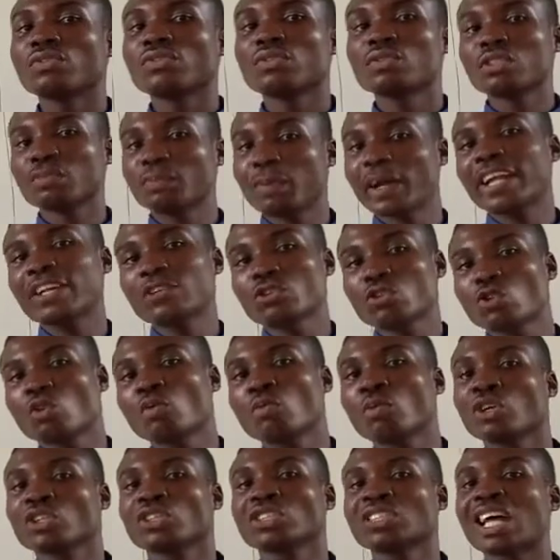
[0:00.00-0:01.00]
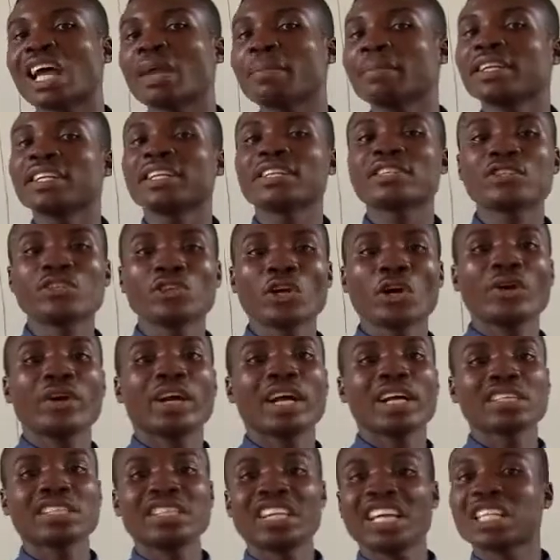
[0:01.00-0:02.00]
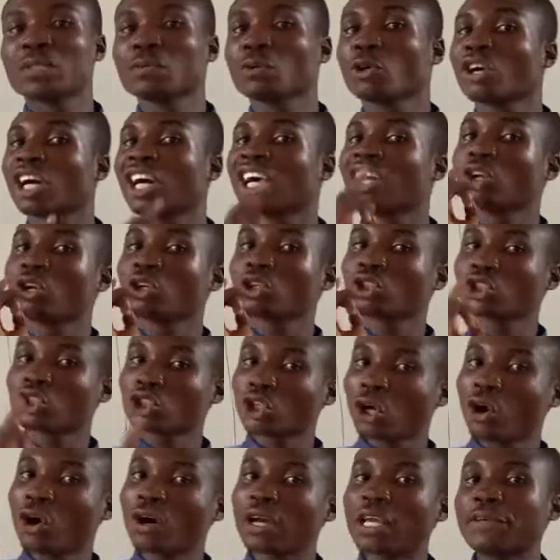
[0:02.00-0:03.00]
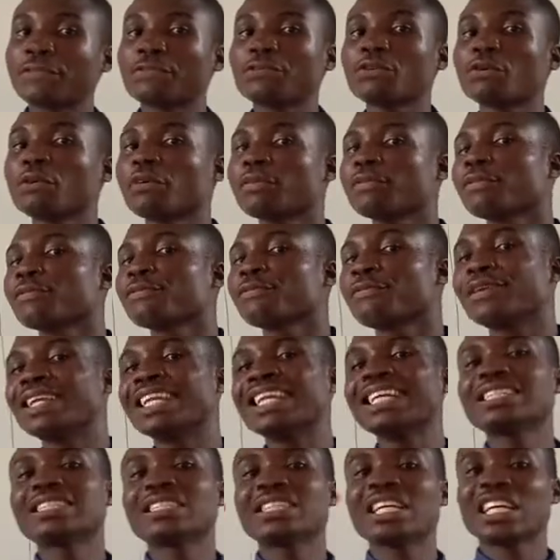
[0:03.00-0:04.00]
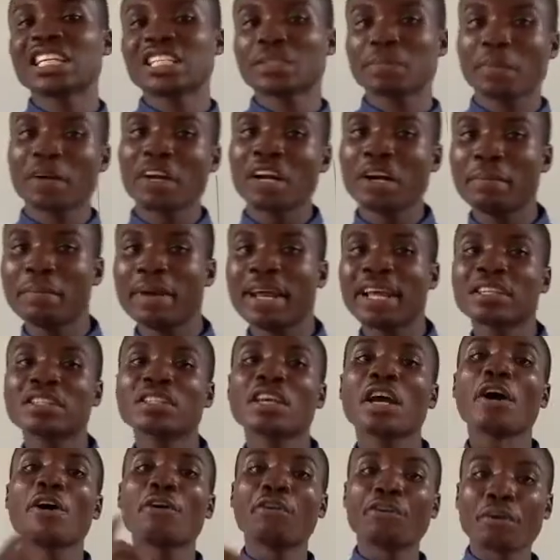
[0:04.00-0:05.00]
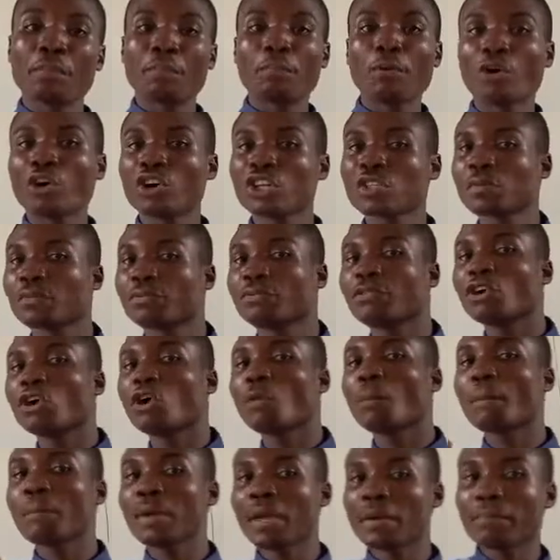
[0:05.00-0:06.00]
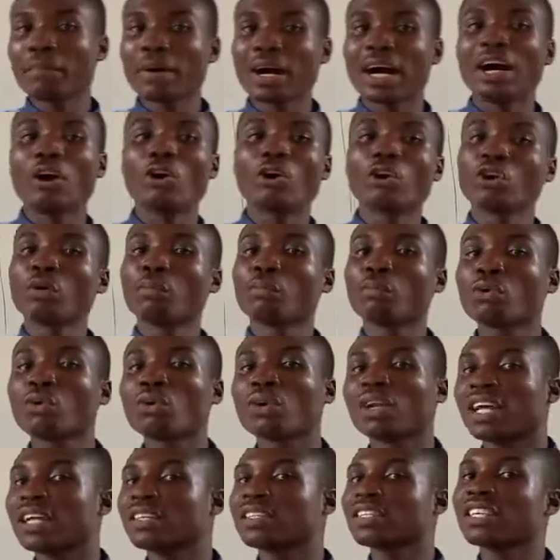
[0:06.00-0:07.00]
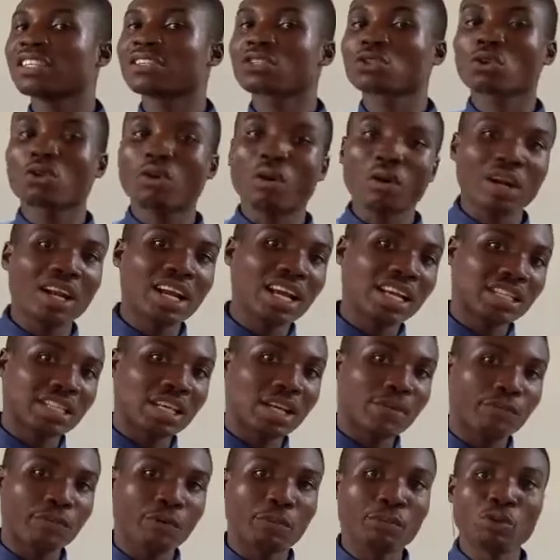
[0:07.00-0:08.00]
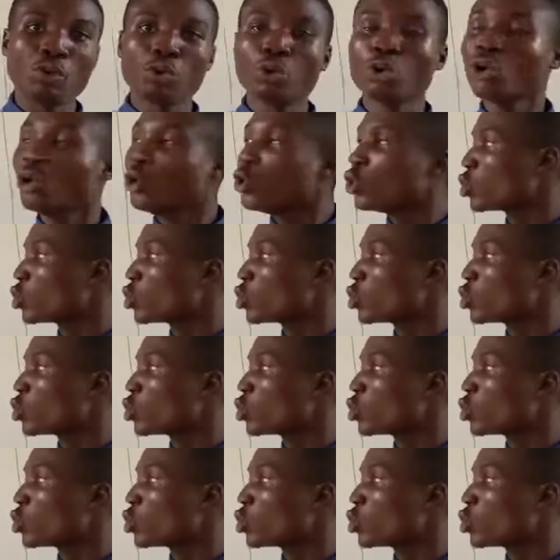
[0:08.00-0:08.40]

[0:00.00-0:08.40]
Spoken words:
spend so much time in the theory as yet because you're not sure if you even finish the experiment report before your paper or your booklet is collected from you.